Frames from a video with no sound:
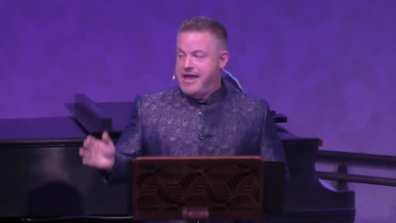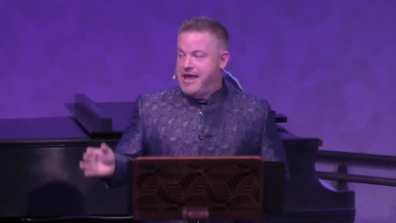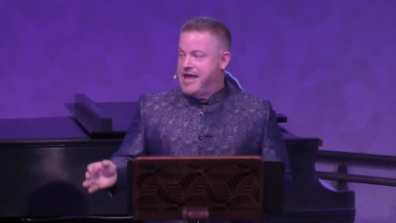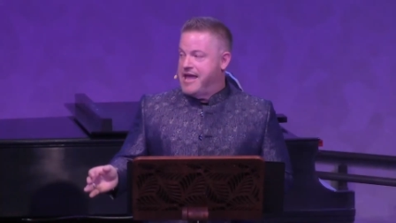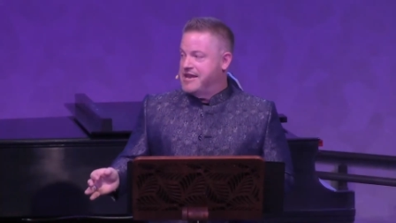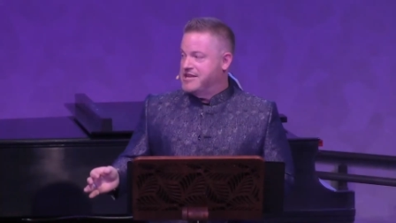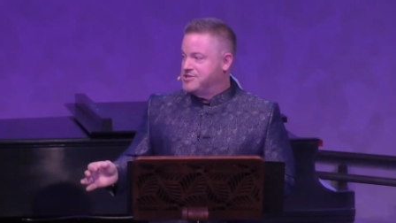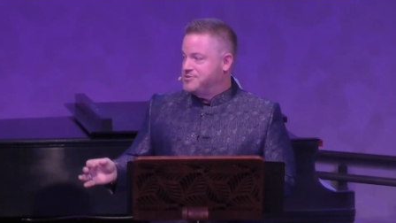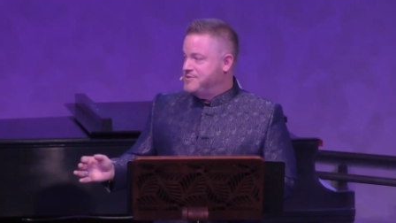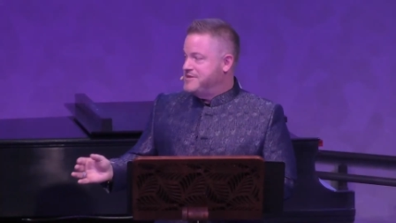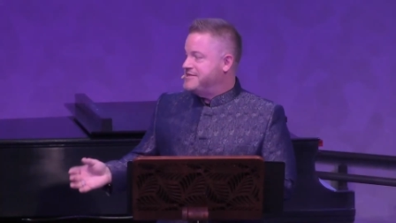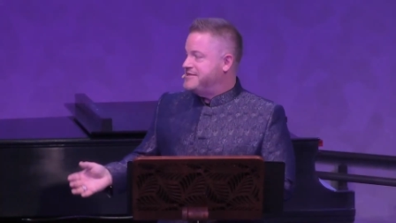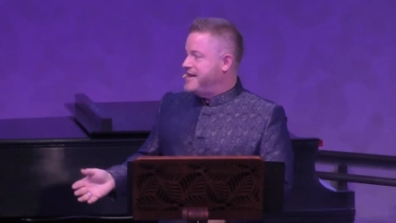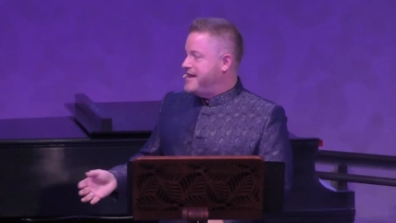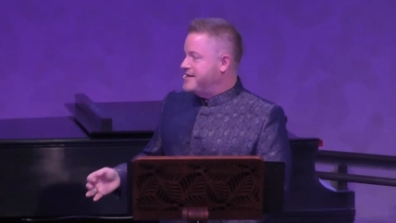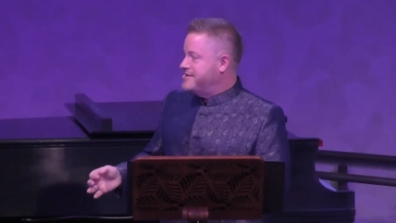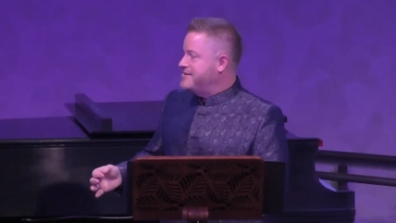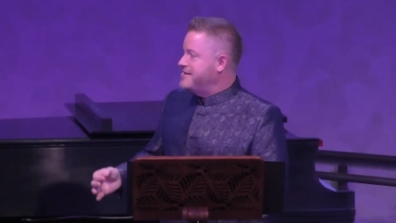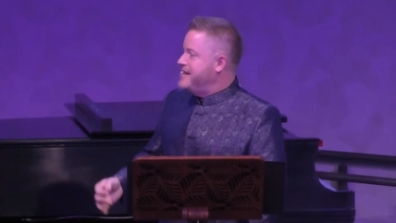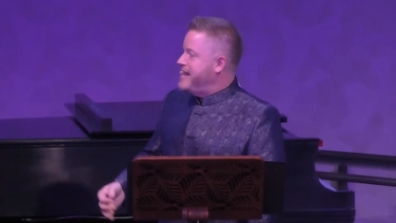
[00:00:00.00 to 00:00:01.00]
And as we
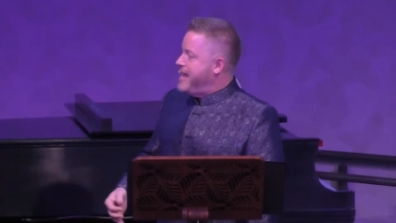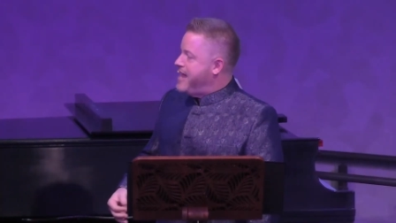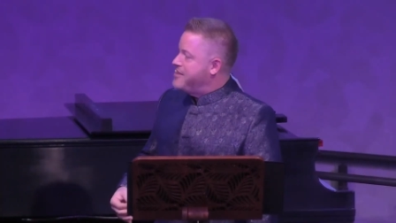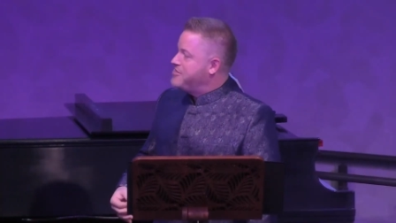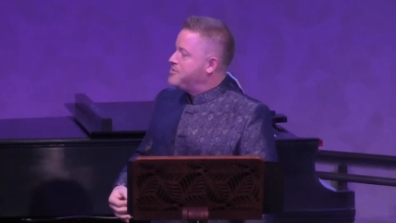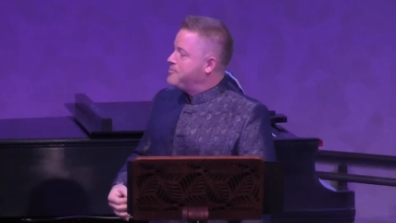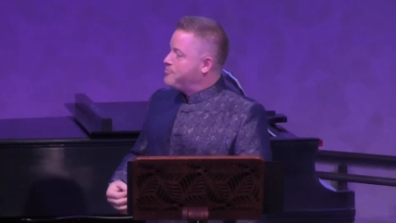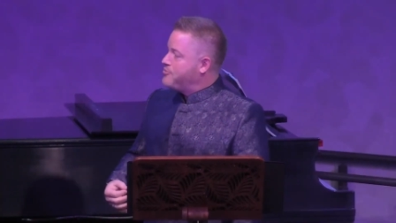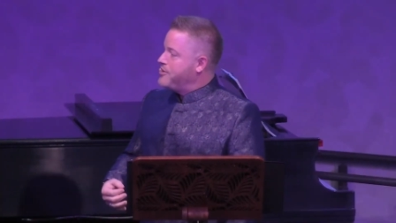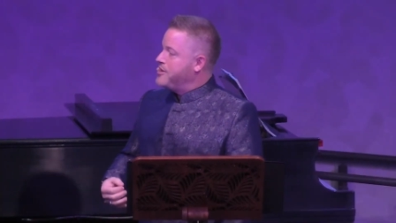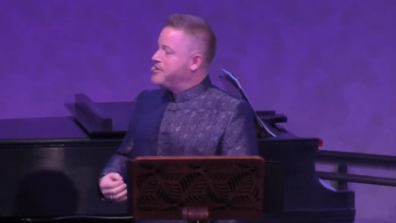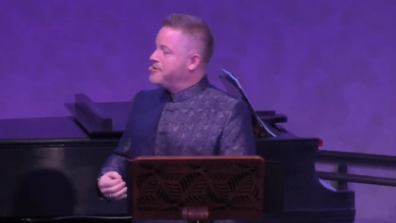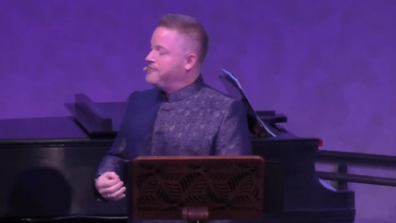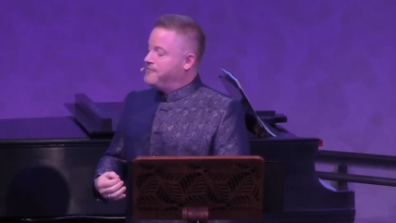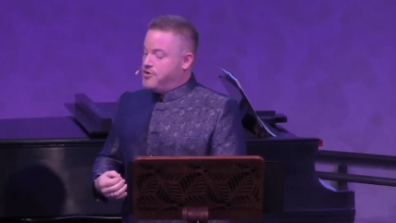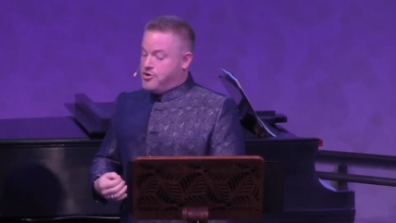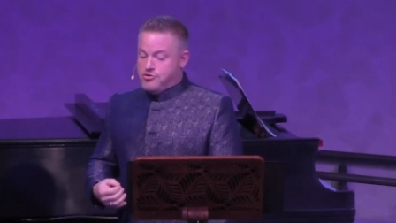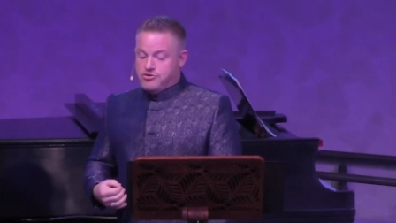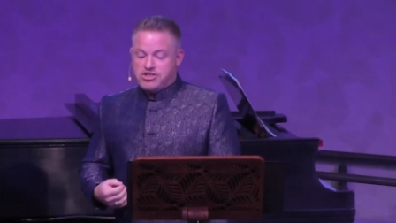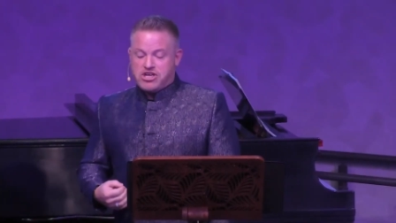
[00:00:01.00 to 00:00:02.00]
stand today at the brink
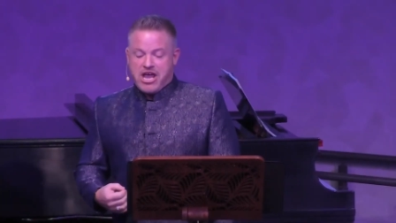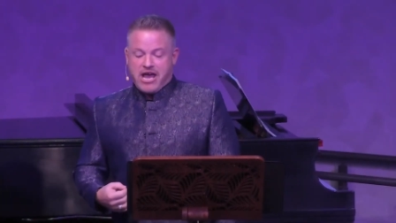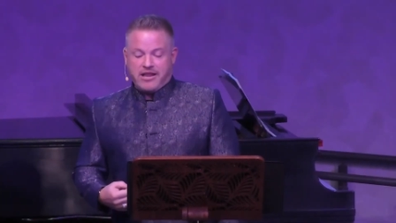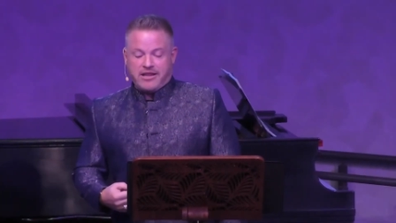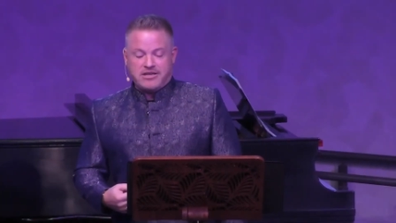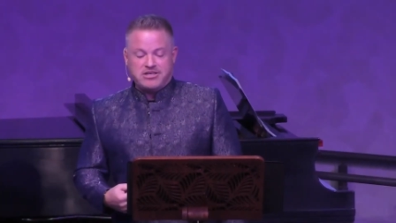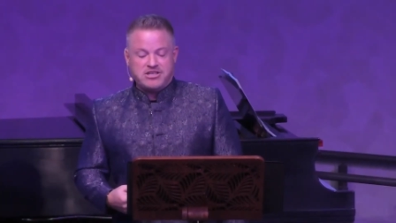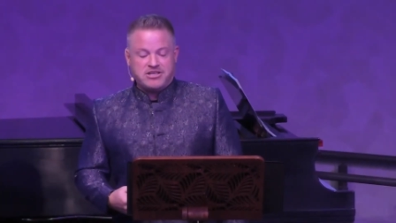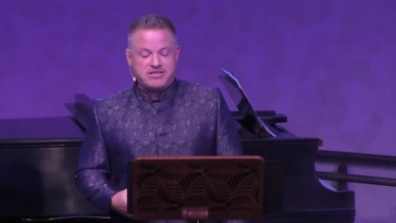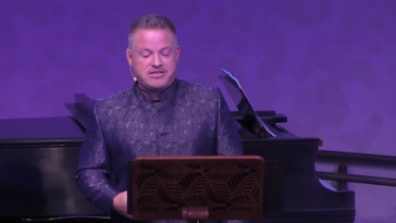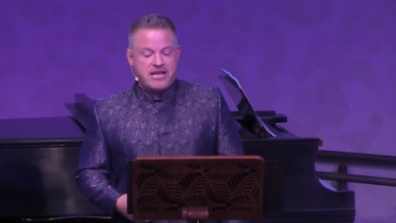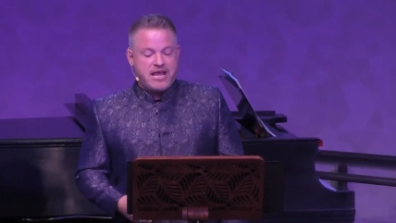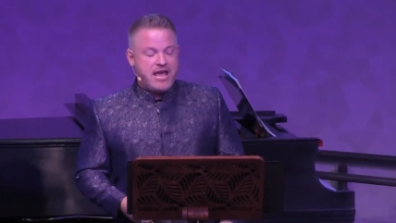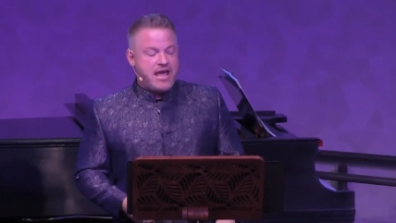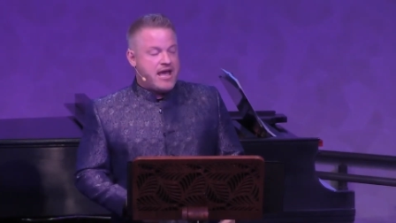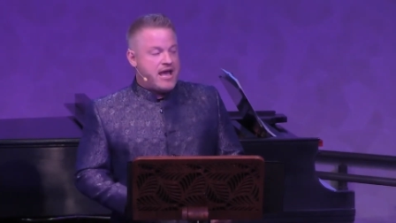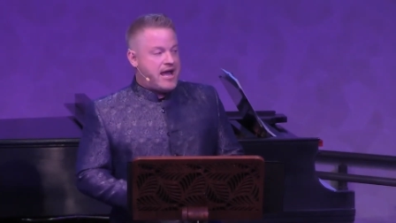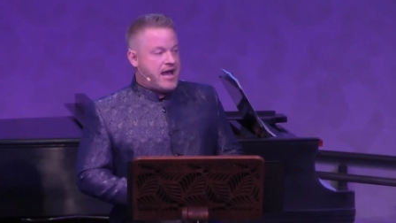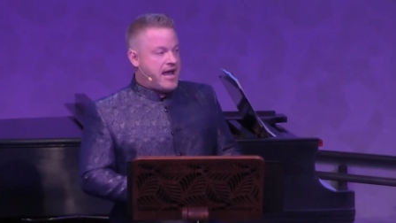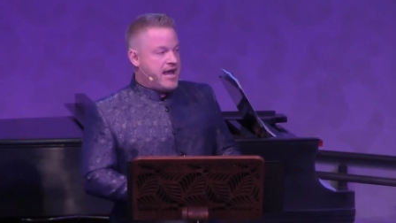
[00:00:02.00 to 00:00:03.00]
of new challenges,
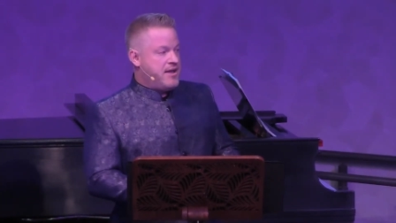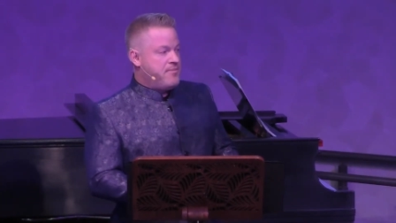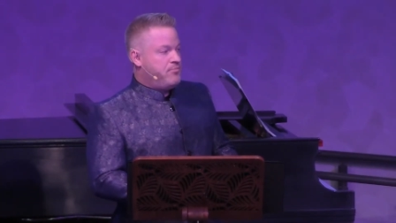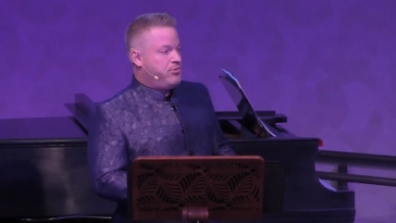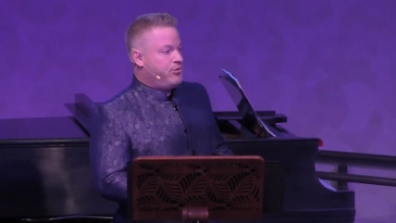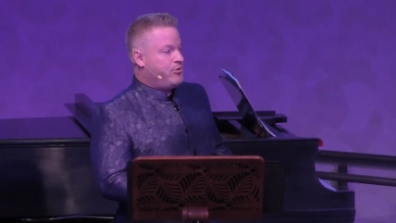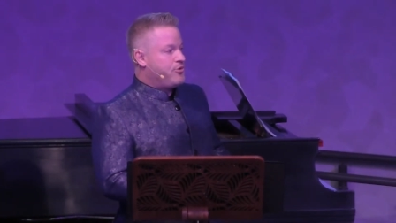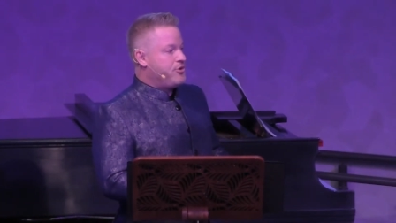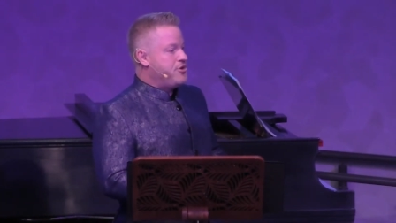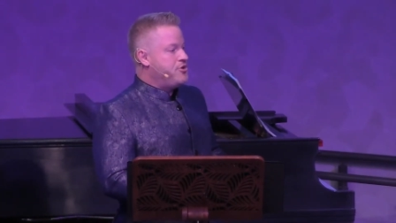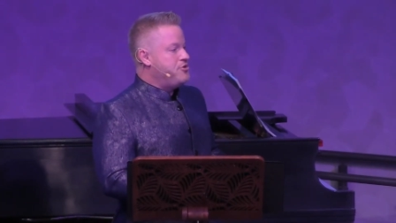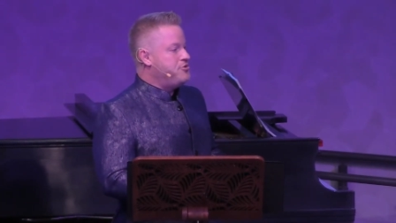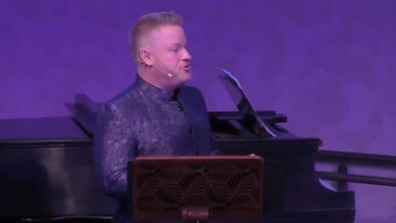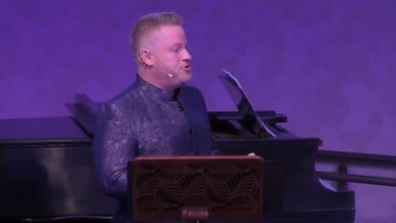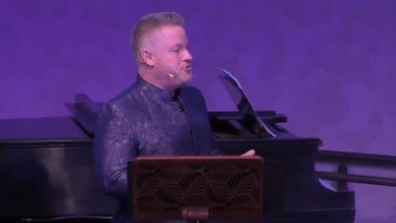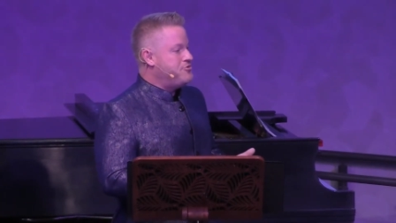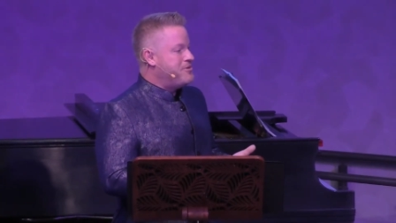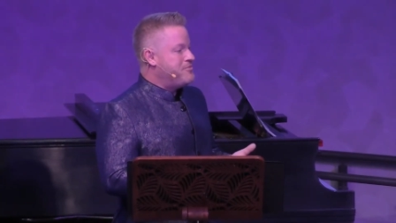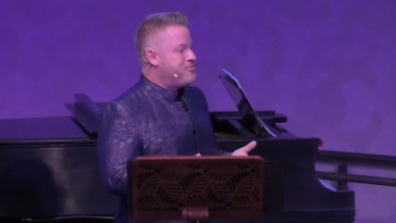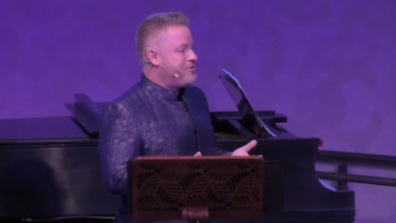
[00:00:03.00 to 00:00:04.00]
I implore you
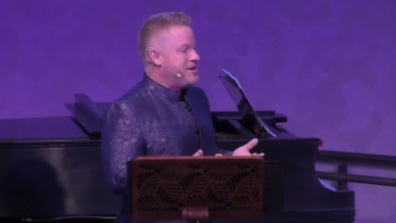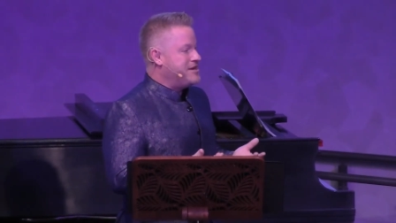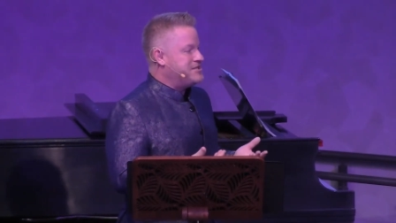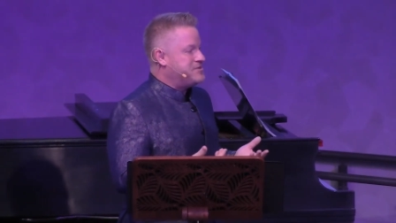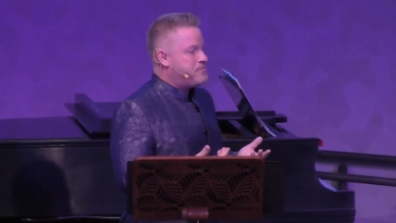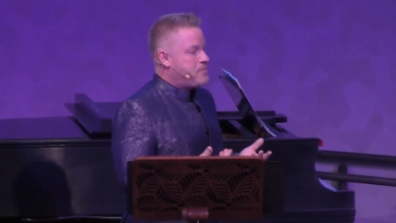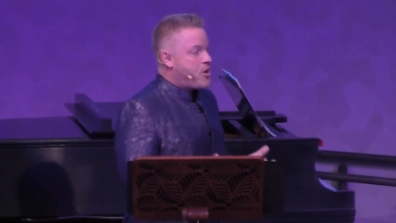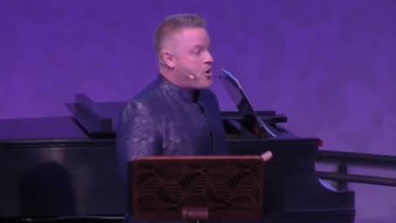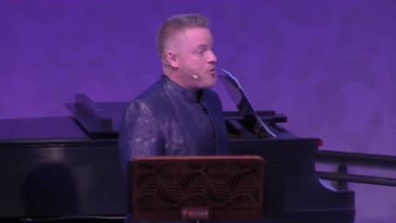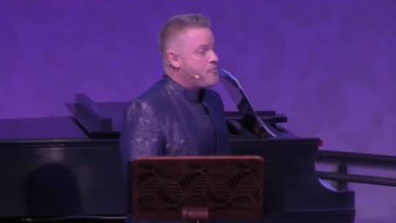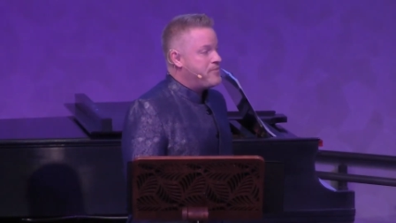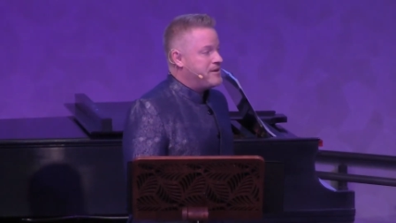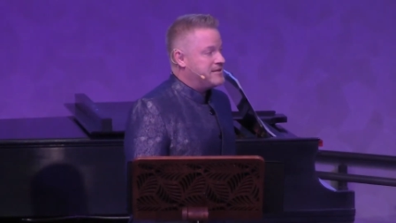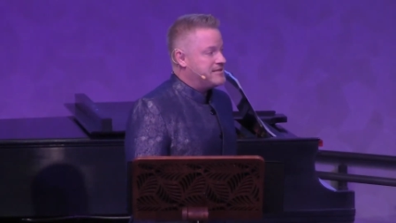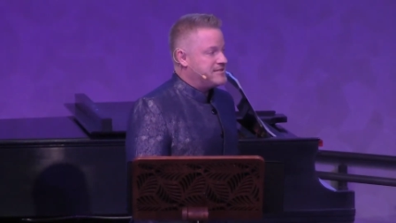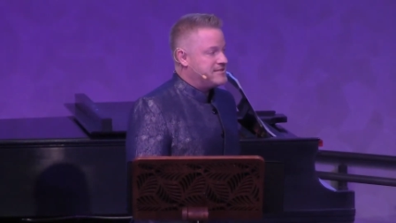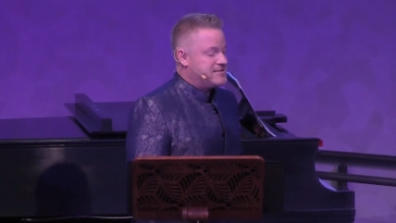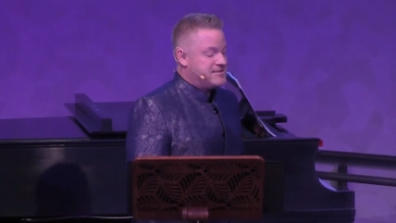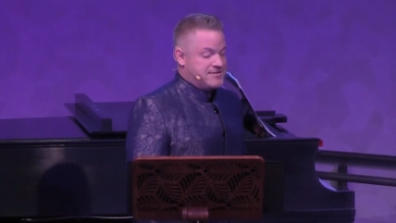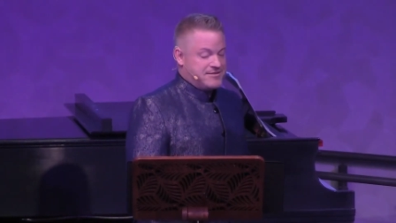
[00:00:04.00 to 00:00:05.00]
to embrace
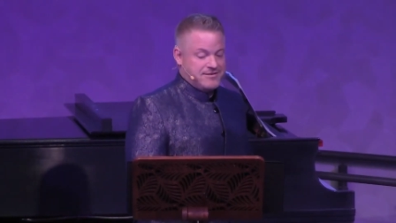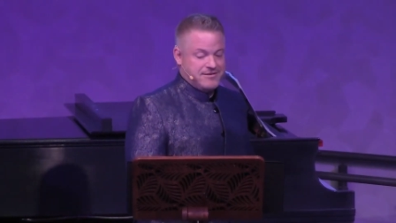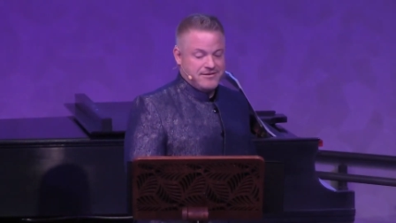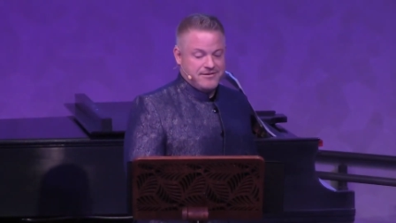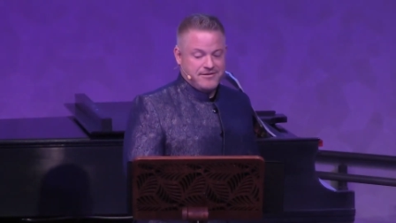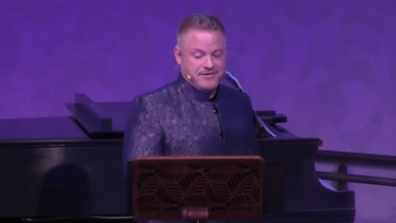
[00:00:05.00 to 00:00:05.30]
purpose,